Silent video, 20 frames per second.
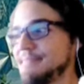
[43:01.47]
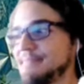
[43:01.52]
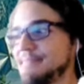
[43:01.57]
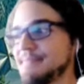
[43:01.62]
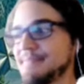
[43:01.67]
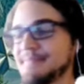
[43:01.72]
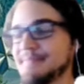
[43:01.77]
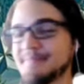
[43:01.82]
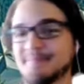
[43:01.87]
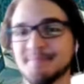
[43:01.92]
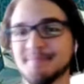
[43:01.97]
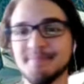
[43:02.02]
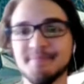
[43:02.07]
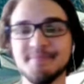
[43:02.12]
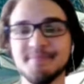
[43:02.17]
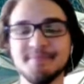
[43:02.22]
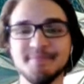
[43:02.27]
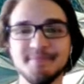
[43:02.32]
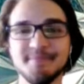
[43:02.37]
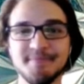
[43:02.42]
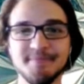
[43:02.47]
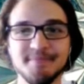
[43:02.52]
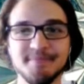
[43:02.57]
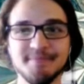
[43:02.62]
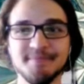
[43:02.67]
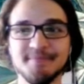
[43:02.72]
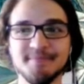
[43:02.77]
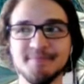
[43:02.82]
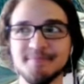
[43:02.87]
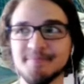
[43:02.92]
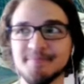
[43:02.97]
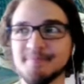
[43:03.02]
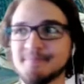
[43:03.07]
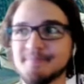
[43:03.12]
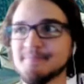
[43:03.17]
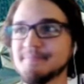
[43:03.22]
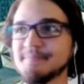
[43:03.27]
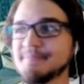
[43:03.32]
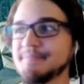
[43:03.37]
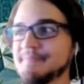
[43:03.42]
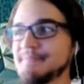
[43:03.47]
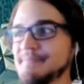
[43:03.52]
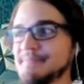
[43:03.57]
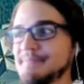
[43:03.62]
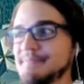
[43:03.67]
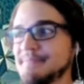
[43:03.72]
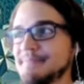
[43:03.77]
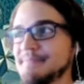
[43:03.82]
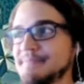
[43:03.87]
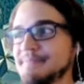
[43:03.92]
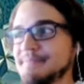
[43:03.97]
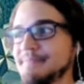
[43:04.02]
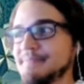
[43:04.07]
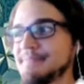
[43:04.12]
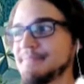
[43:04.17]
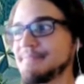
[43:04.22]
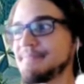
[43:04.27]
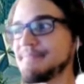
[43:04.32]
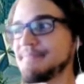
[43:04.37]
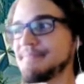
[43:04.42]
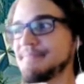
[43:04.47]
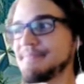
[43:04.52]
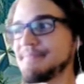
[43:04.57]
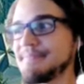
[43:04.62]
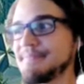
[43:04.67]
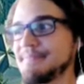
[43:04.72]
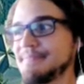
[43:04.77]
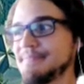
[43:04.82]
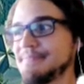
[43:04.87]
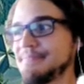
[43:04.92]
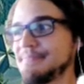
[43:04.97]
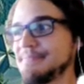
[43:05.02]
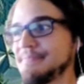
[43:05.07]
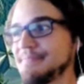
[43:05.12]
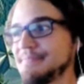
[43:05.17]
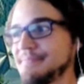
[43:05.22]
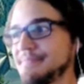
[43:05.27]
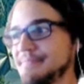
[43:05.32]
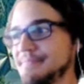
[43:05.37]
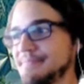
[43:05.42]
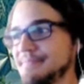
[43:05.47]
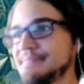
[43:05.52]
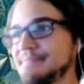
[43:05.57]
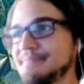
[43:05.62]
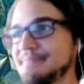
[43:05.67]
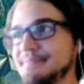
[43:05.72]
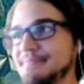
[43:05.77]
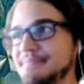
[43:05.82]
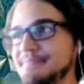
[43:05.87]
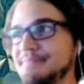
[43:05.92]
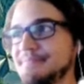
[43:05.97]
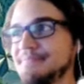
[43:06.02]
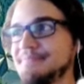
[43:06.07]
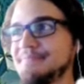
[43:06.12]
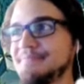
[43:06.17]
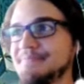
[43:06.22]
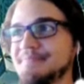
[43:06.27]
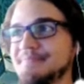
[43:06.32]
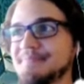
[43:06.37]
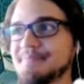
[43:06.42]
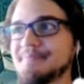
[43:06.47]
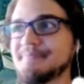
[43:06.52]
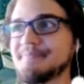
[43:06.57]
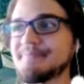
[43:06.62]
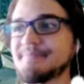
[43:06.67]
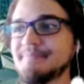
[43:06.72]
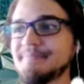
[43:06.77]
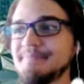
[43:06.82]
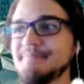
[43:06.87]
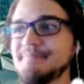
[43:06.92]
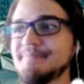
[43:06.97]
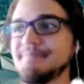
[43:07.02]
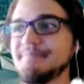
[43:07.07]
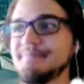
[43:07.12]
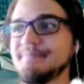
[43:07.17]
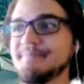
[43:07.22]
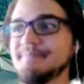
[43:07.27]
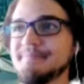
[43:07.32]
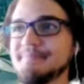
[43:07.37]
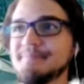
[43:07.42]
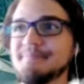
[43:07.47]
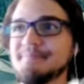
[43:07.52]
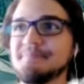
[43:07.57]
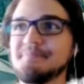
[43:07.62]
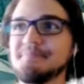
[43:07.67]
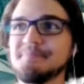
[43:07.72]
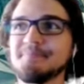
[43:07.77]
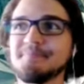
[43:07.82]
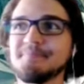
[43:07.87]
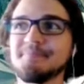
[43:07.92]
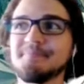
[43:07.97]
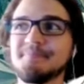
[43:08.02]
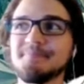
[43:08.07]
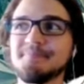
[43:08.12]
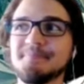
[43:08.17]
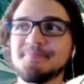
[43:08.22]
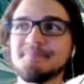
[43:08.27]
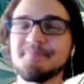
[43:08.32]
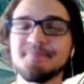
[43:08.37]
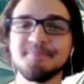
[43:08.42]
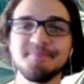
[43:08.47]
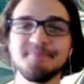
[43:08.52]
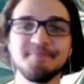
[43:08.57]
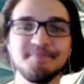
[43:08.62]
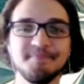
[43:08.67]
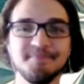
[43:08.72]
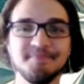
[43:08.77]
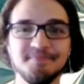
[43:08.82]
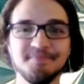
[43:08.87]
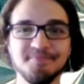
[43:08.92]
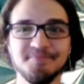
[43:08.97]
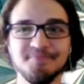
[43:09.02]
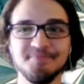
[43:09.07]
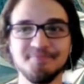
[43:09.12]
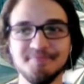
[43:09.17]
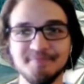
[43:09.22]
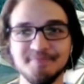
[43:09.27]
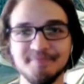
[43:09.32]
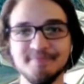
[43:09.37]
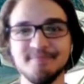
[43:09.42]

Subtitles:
This person isn't speaking.